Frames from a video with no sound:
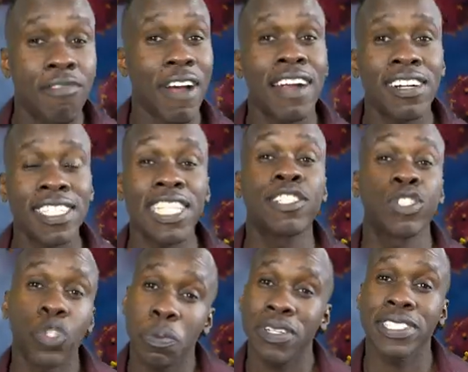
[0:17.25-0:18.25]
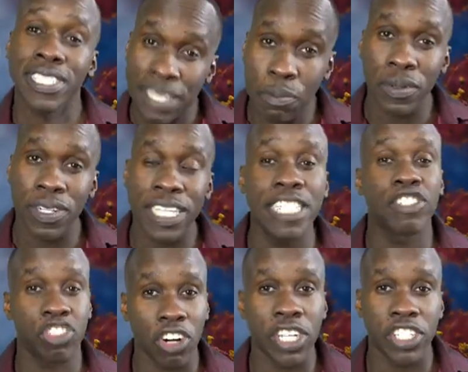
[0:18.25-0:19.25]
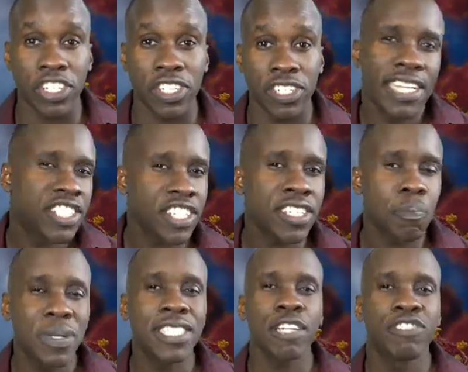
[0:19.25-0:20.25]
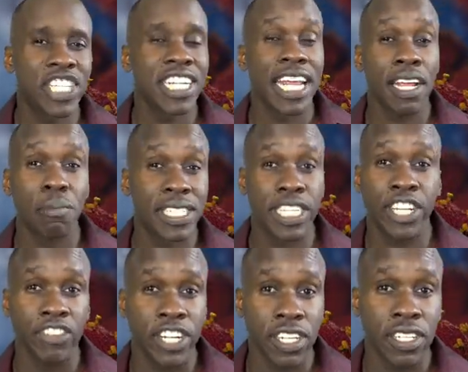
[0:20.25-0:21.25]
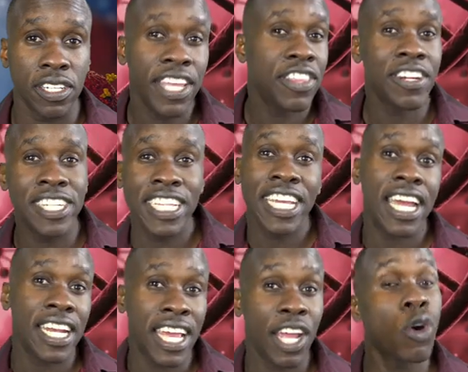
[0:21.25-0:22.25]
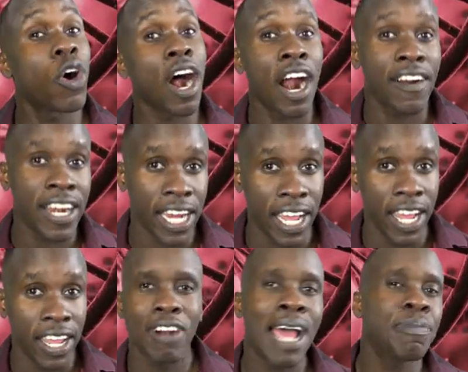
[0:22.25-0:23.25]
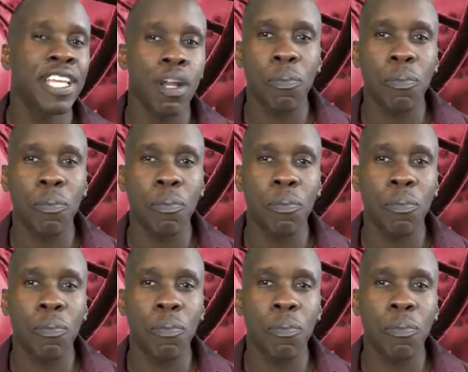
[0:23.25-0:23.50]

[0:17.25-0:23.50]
A virus is super simple in structure. It's just a piece of genetic material, either DNA or RNA, wrapped in